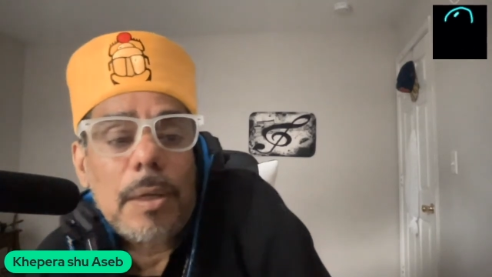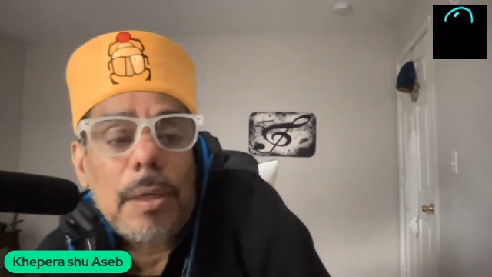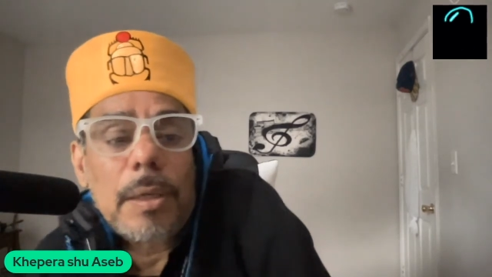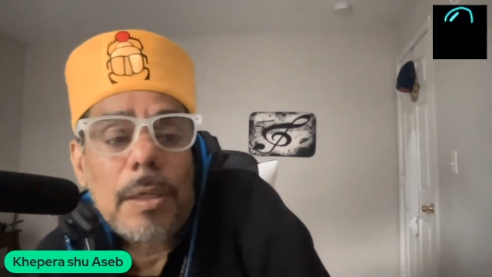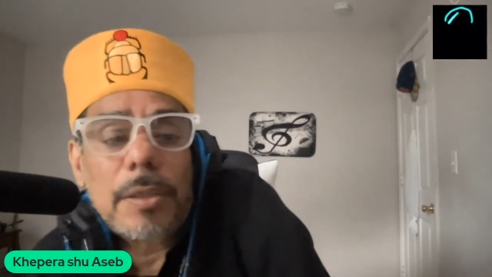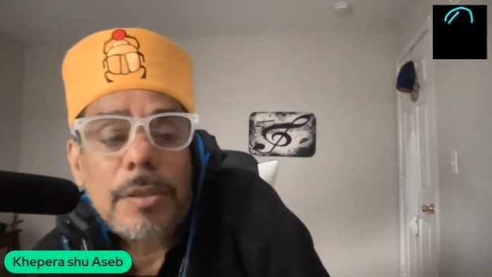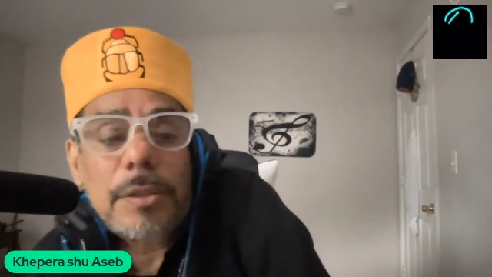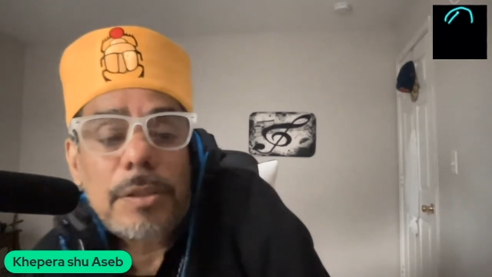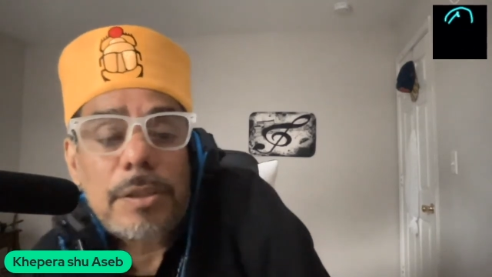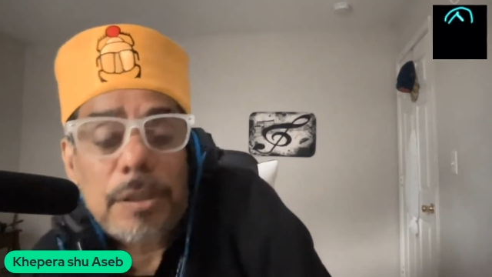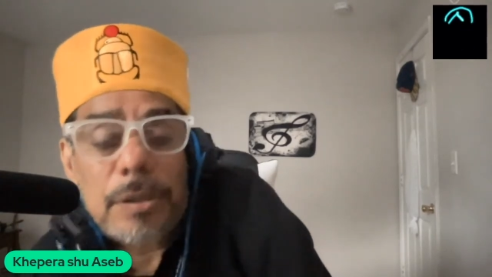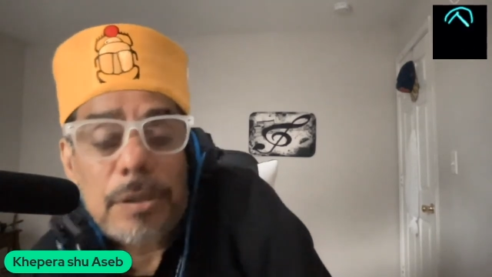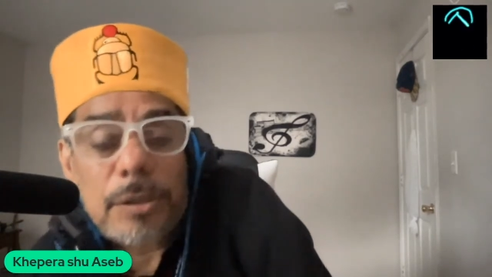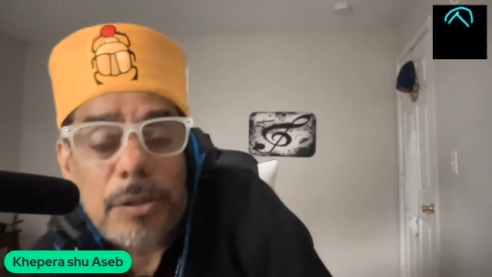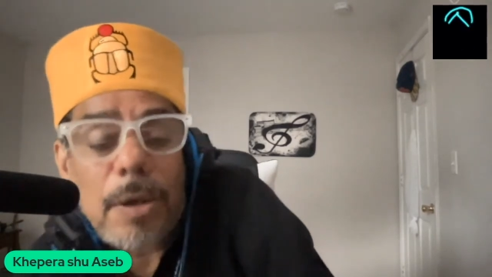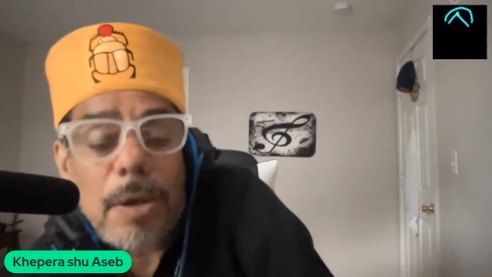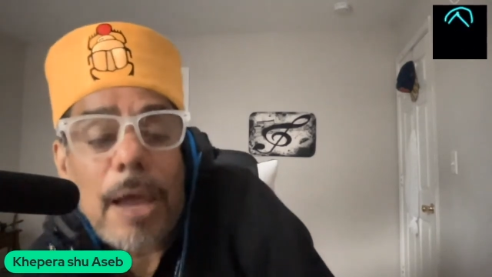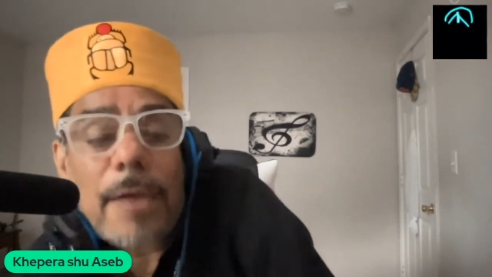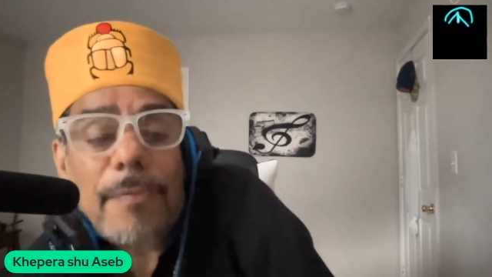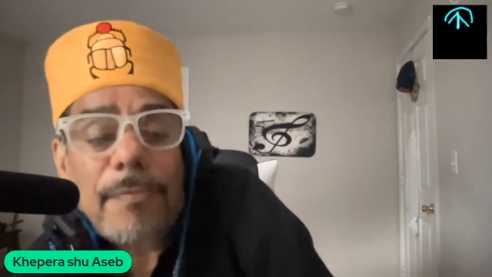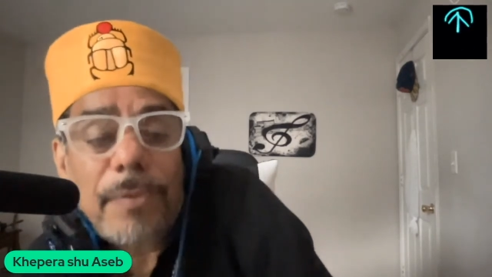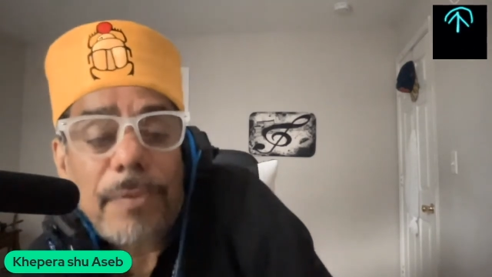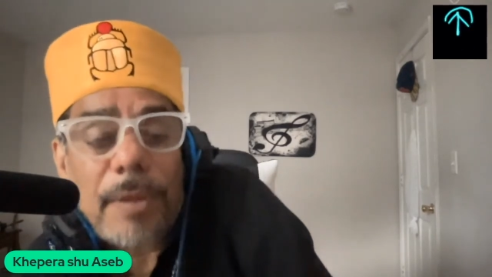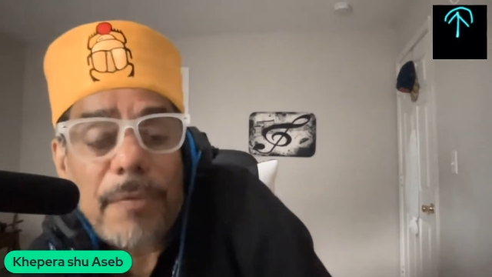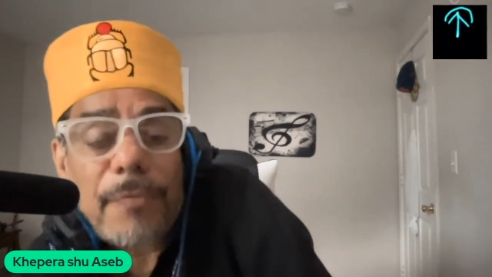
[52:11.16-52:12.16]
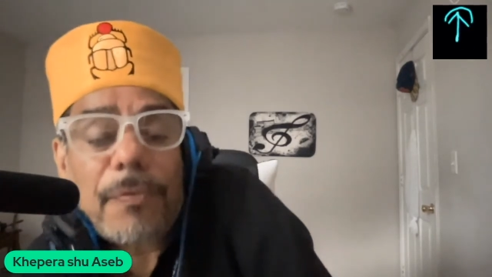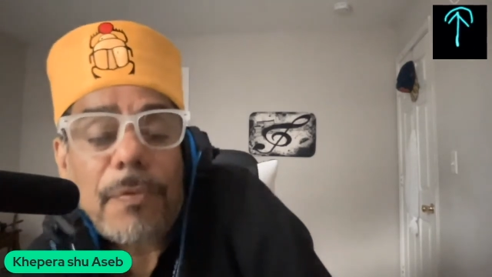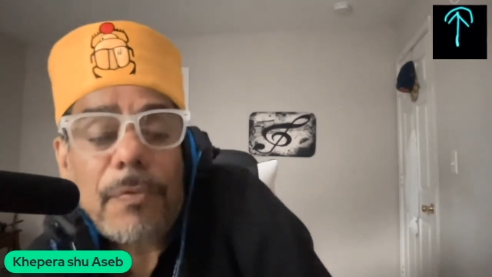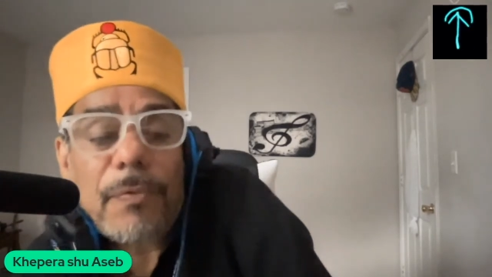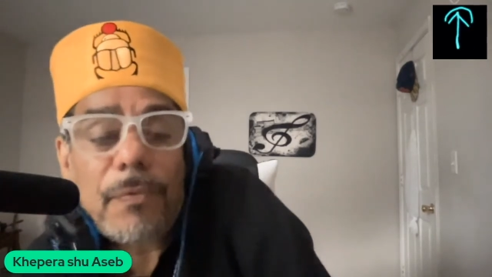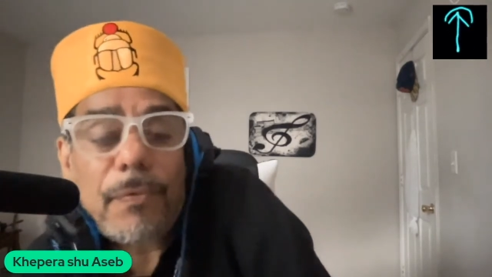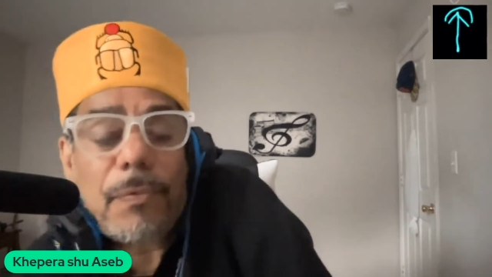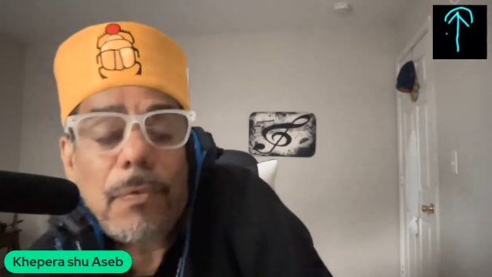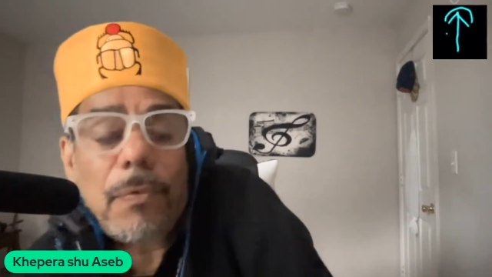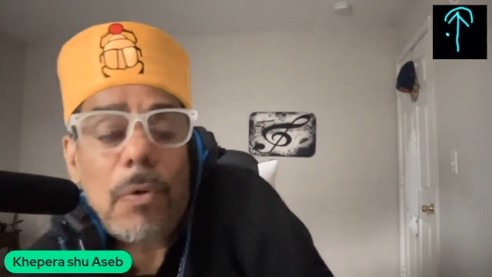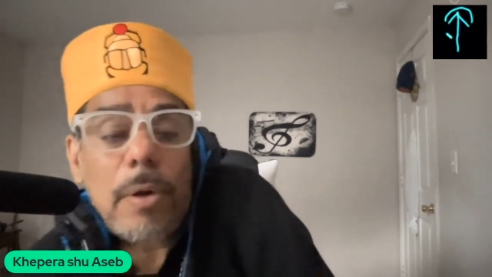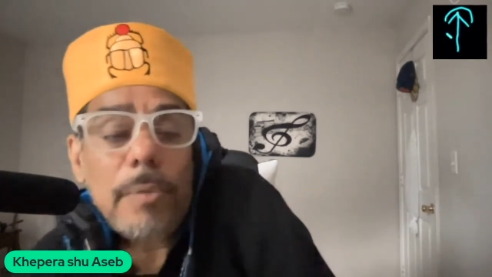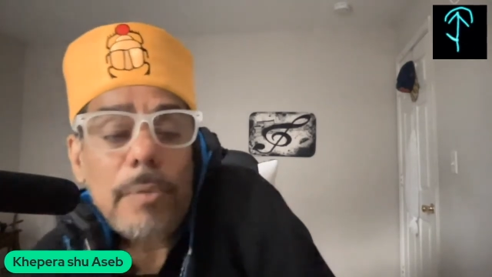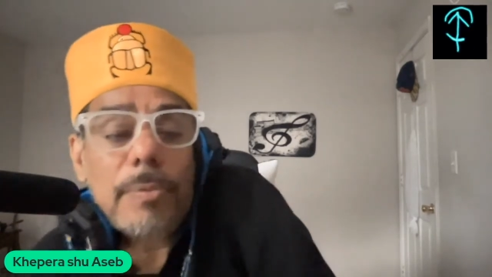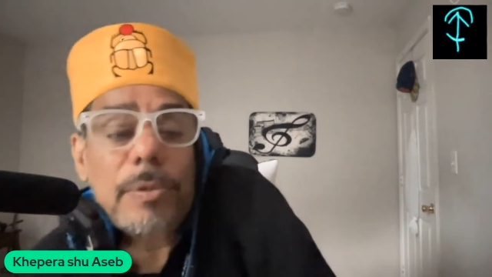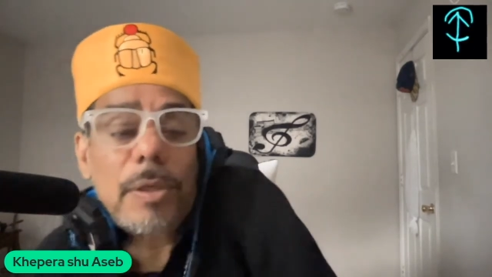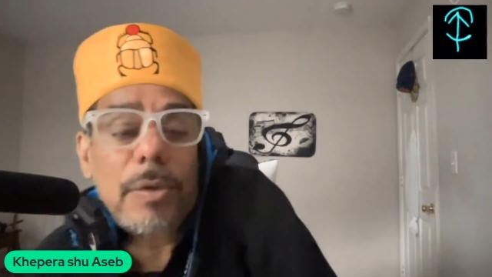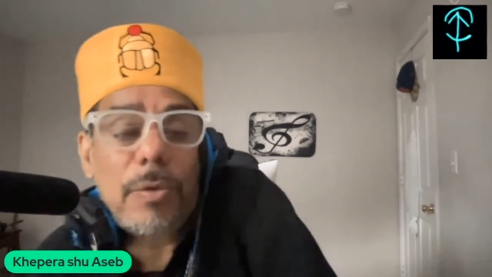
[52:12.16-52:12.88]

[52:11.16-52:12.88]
It's just you have different forms.